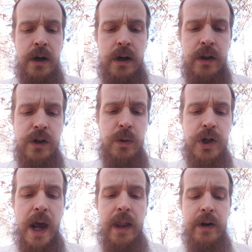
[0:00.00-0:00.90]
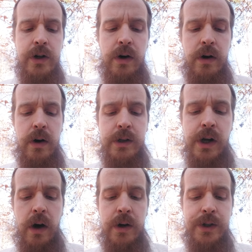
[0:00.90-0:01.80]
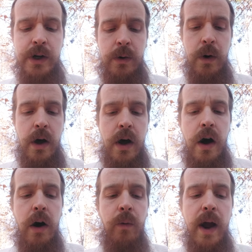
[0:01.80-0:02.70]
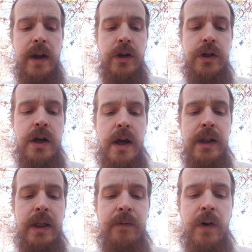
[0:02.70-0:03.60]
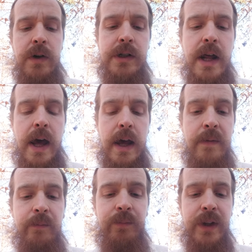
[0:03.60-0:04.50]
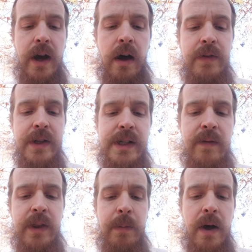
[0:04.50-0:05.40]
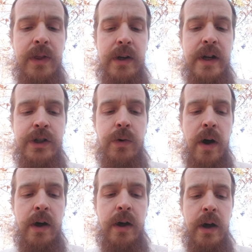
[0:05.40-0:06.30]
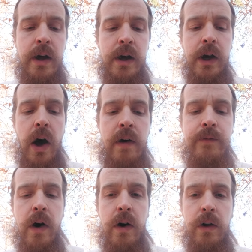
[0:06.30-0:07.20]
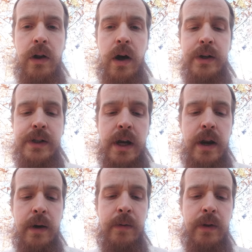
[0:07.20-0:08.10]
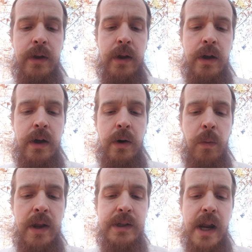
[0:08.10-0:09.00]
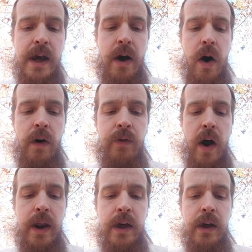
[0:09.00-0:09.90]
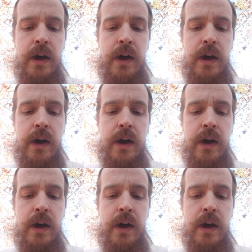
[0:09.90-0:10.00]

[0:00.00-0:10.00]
The Jewish calendar is also arranged that the first day of the 7th month, Tishrei, cannot fall on Sunday, Wednesday, or Friday,